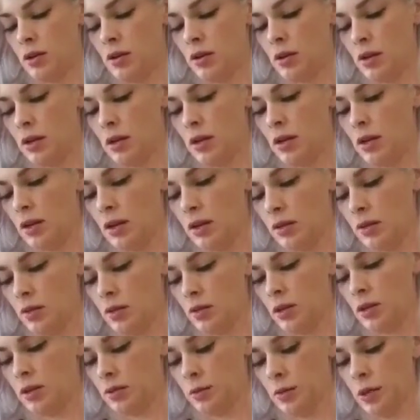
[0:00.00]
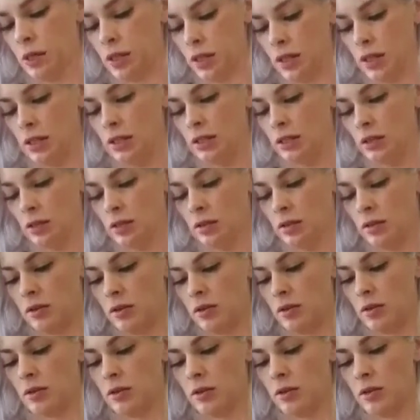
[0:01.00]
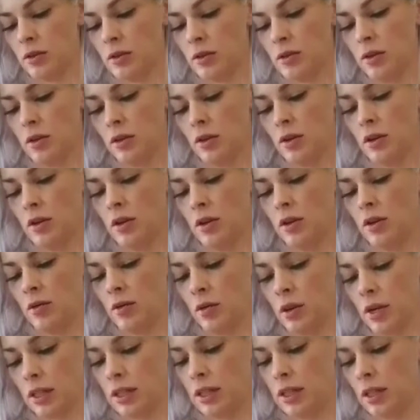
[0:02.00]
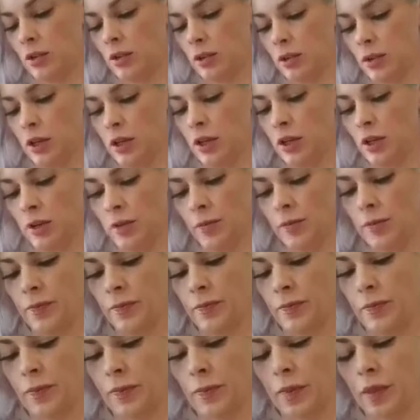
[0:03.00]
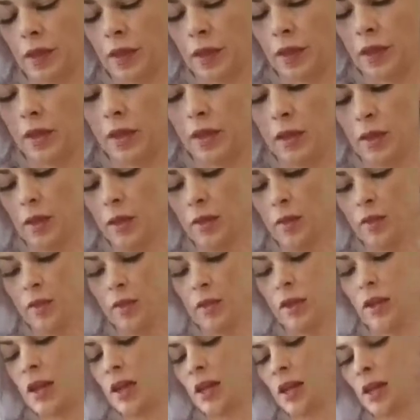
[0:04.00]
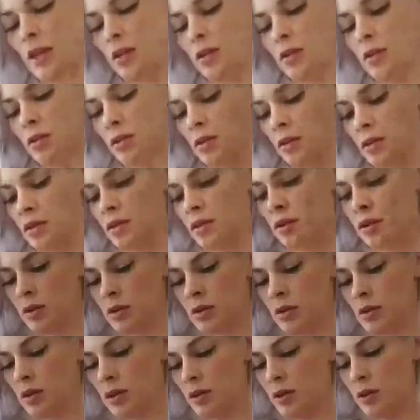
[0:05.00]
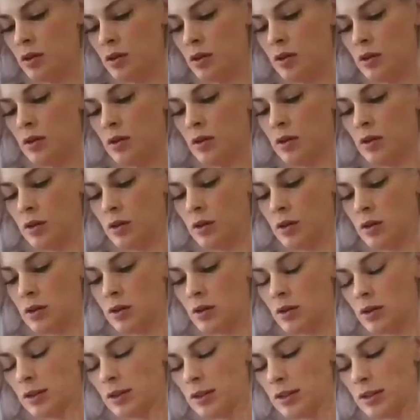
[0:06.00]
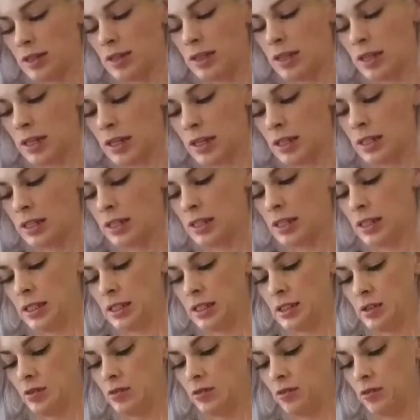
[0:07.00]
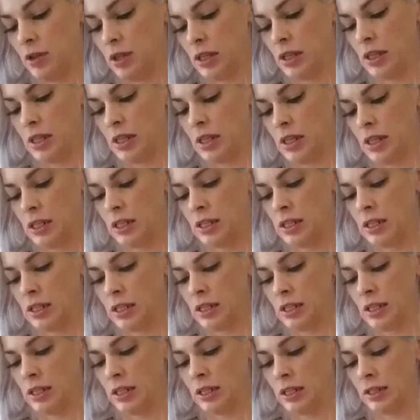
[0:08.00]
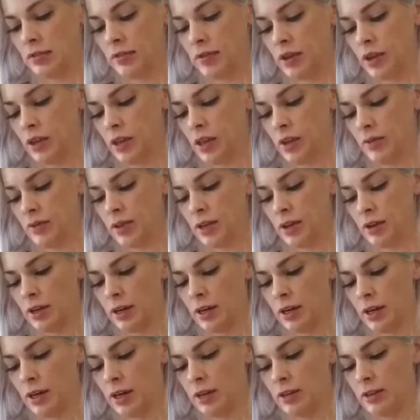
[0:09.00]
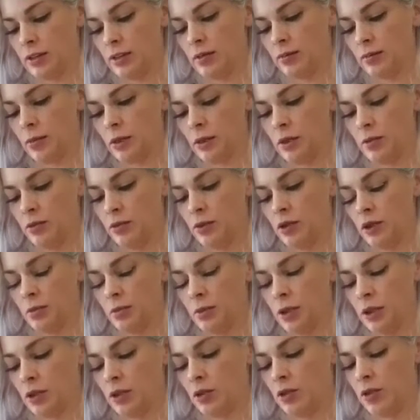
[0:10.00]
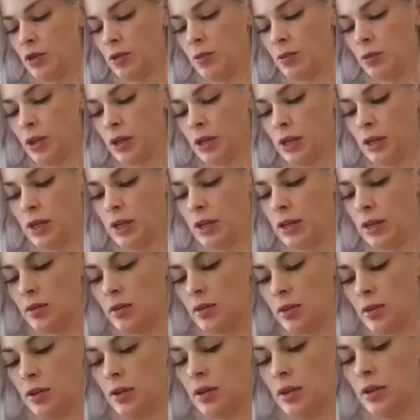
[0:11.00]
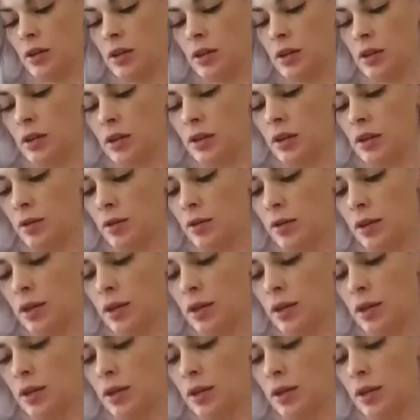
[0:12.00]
Okay, so it gives me a nice little rectangle here. So now, this is nice. This is really getting sticky because all that flour I got has been pretty much incorporated now. All